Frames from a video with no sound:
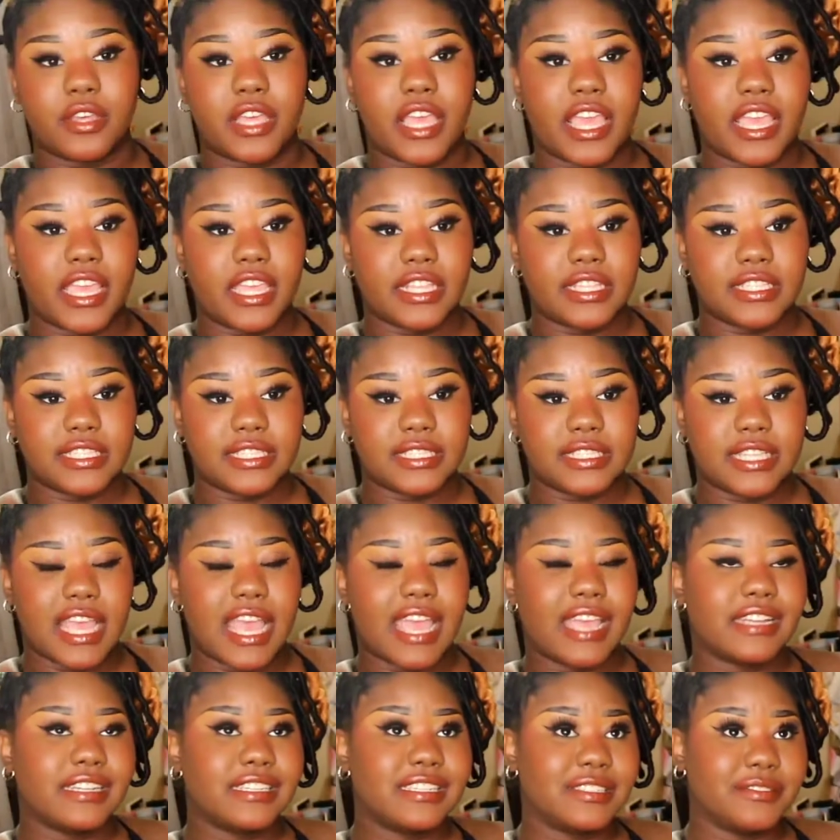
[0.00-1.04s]
And
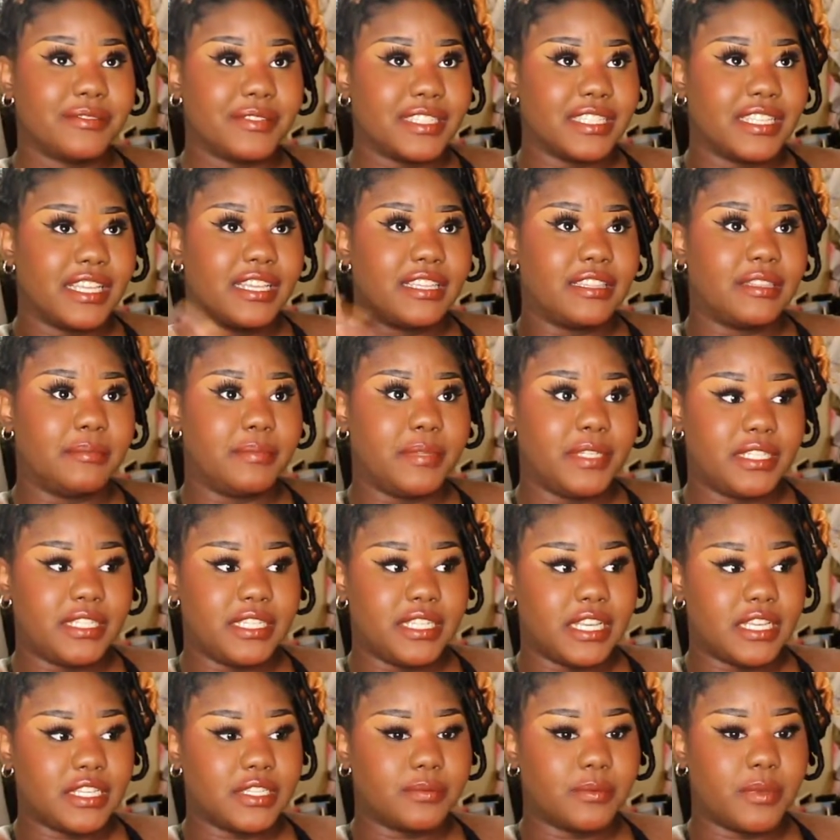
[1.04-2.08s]
I actually really like the
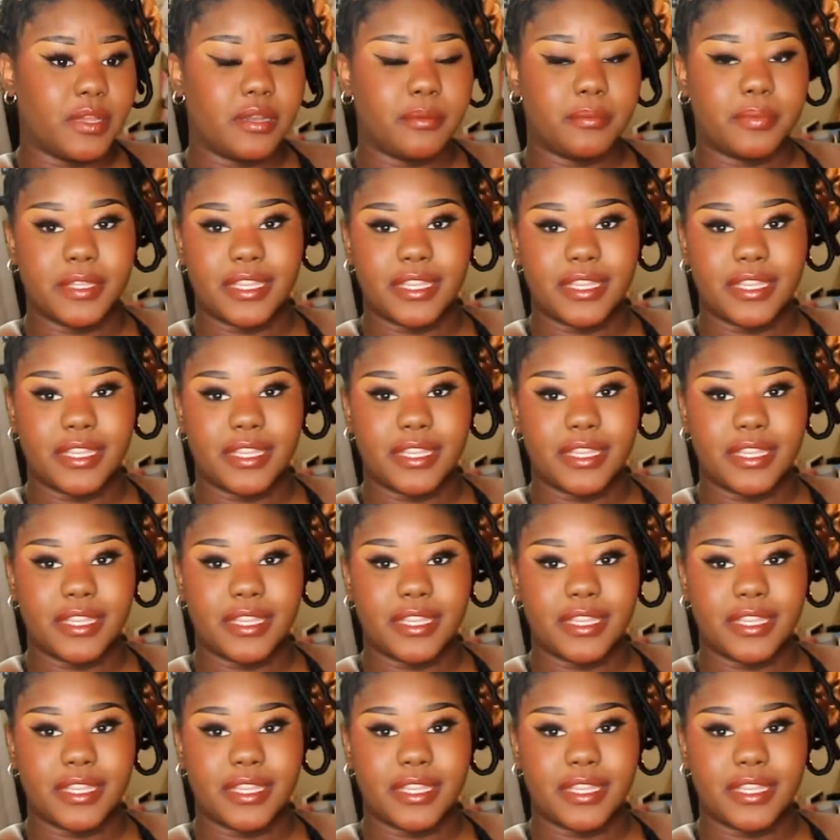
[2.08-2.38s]
BTS one,